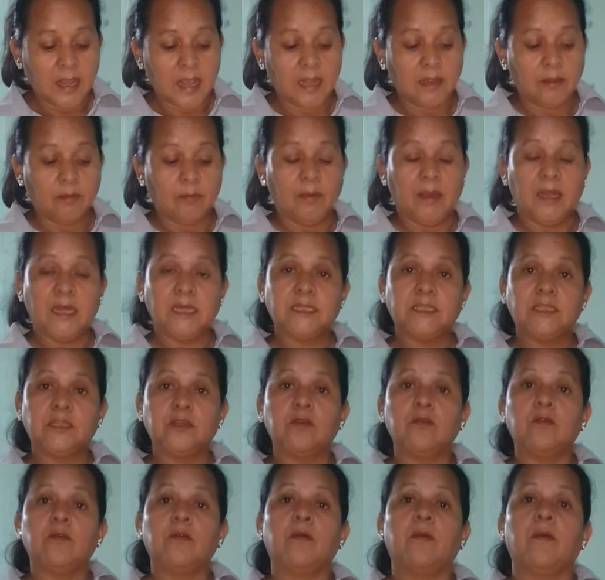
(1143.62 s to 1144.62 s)
God
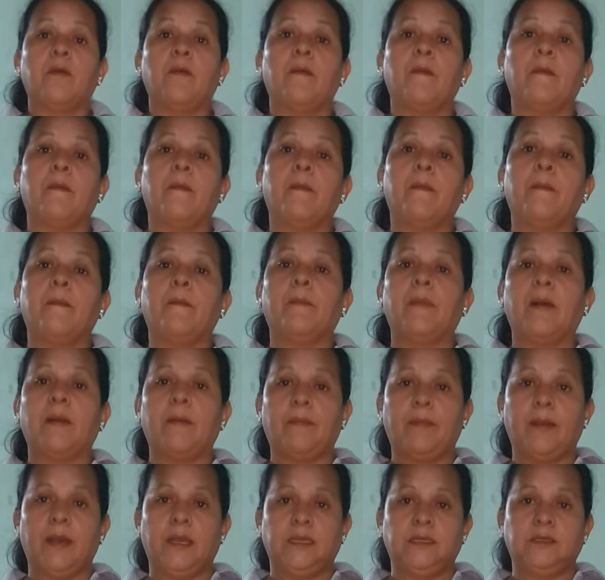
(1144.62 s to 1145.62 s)
bless you.
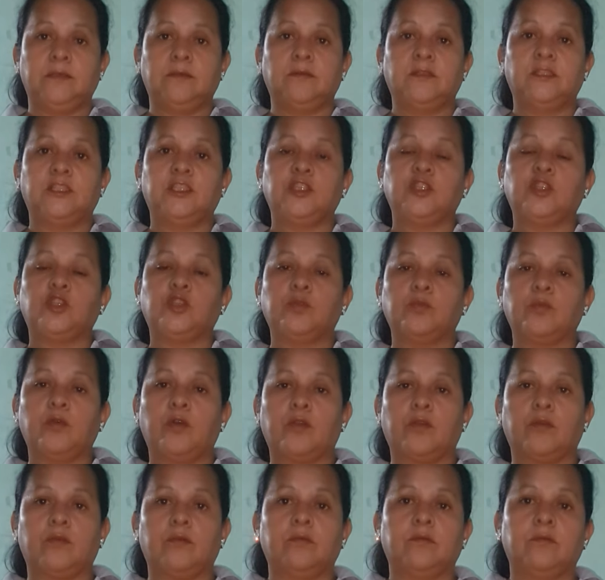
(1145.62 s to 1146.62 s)
Bye-bye. See you
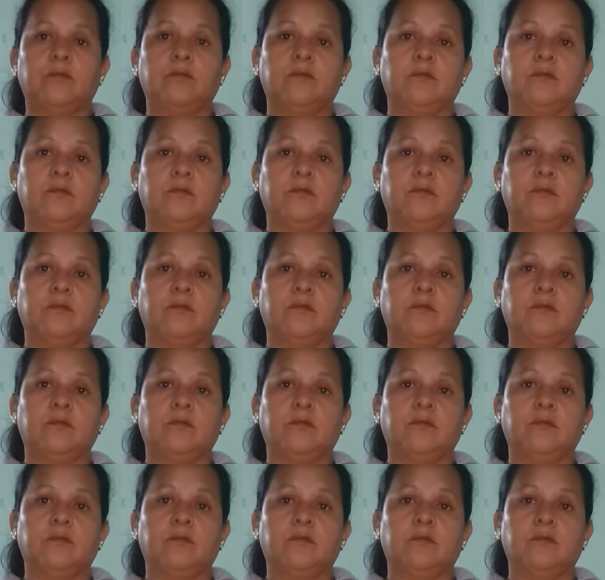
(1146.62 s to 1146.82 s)
tomorrow.